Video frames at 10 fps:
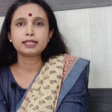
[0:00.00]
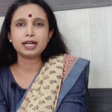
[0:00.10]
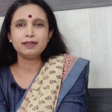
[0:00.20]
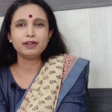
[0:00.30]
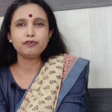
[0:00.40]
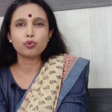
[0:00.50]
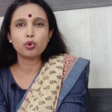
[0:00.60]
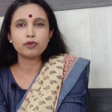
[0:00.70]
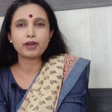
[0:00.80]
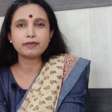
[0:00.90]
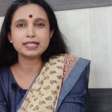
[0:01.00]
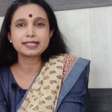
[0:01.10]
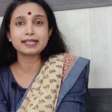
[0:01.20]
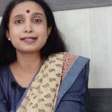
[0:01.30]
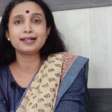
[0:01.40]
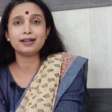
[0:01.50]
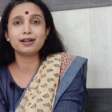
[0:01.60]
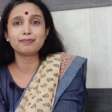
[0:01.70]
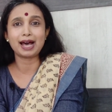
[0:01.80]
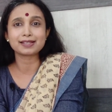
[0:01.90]
There are even 4, 5 and 6
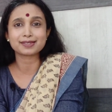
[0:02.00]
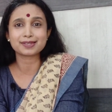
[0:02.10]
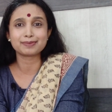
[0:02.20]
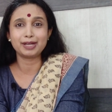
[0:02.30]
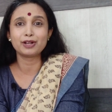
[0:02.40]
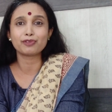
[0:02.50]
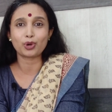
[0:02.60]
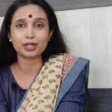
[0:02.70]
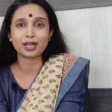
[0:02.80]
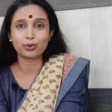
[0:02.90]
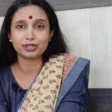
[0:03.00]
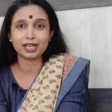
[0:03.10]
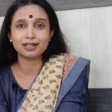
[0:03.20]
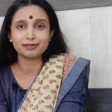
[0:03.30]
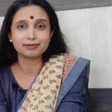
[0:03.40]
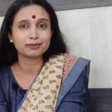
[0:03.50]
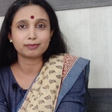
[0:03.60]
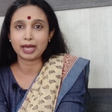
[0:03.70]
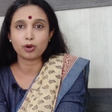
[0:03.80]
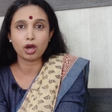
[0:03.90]
layered masks made of cloth out there.
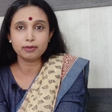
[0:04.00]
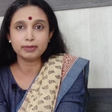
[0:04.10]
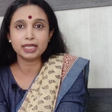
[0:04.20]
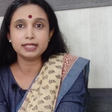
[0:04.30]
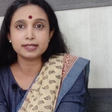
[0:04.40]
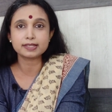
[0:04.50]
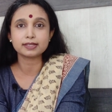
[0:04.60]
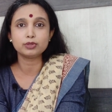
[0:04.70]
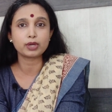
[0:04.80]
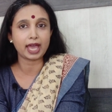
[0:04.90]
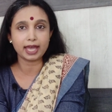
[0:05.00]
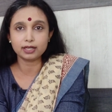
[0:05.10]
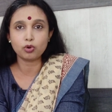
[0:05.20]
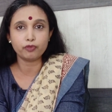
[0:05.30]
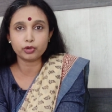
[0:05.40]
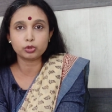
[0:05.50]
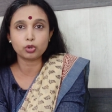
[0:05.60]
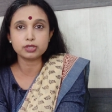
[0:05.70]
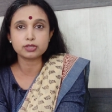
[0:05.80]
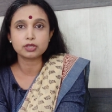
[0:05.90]
By all means, you can go for
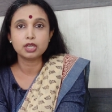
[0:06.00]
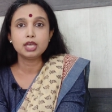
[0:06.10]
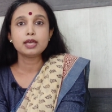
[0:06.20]
those,